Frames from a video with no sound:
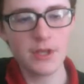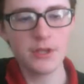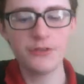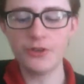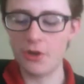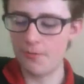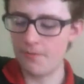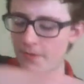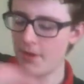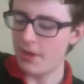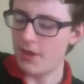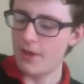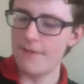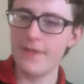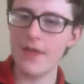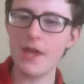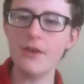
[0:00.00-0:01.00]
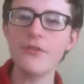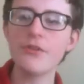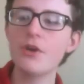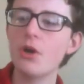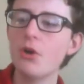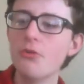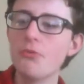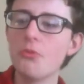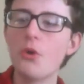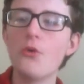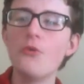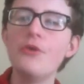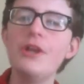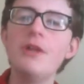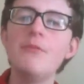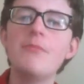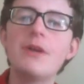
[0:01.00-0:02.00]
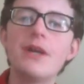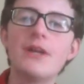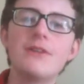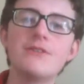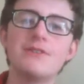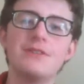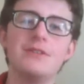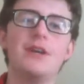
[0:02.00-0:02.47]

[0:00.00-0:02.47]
So, the end of the Cold War really begins